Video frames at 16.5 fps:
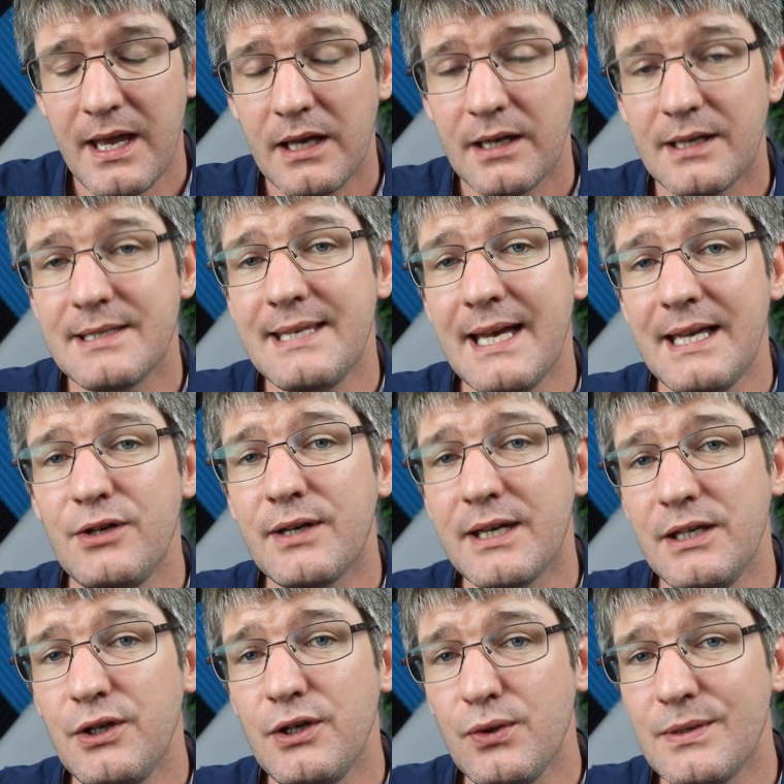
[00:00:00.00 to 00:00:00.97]
because then you
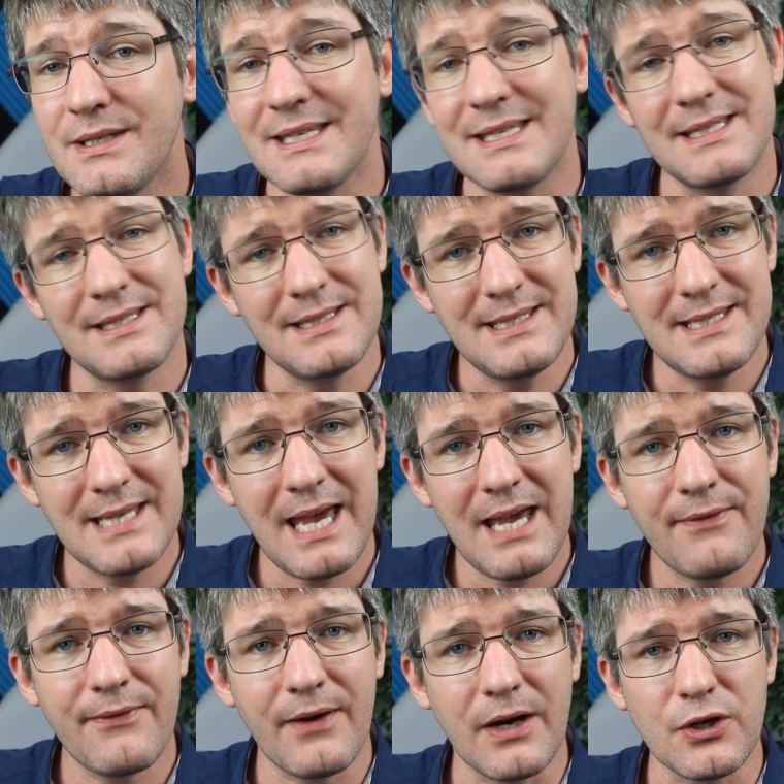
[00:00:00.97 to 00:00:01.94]
can use this
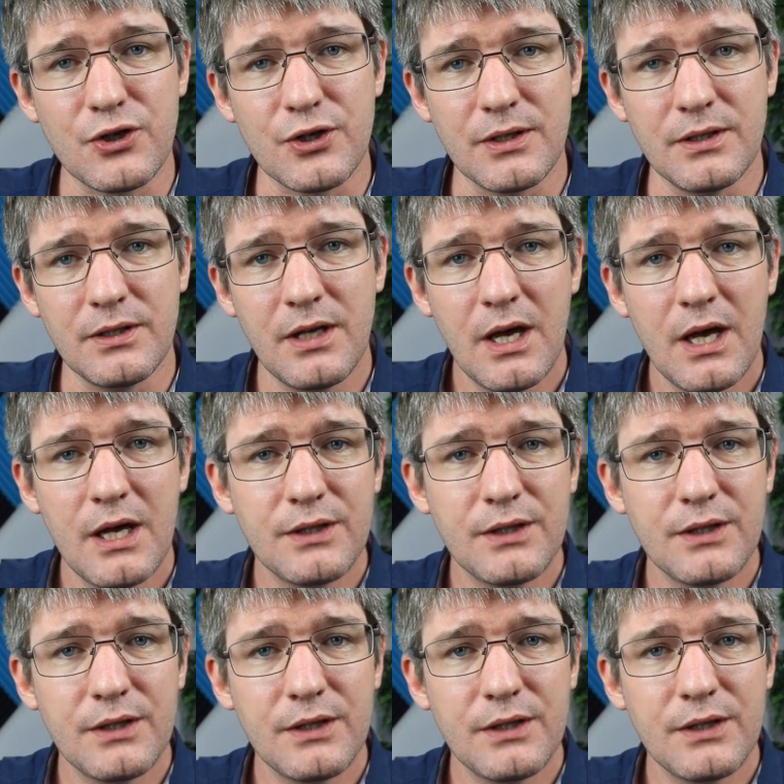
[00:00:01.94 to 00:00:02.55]
today function